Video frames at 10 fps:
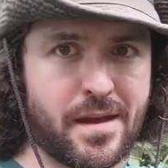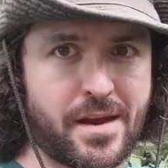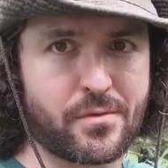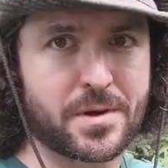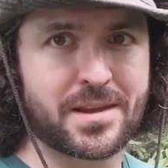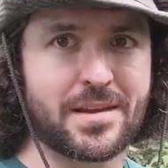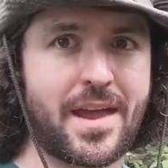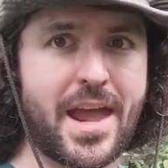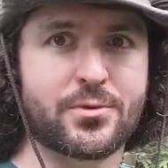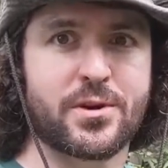Hey everybody,
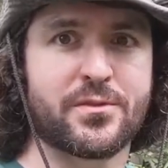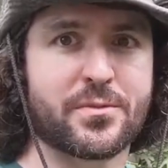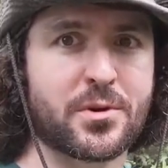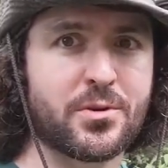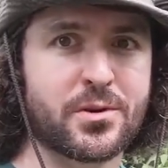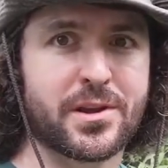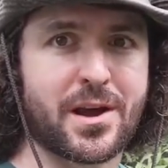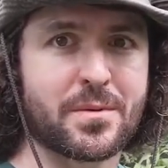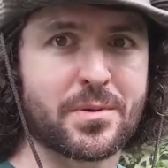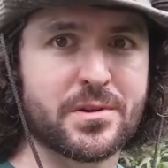Andrew here from Go Green
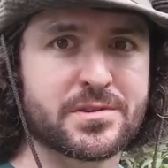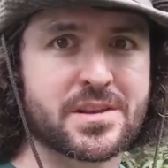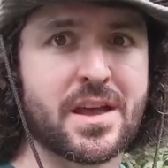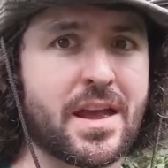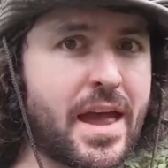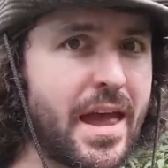Compost,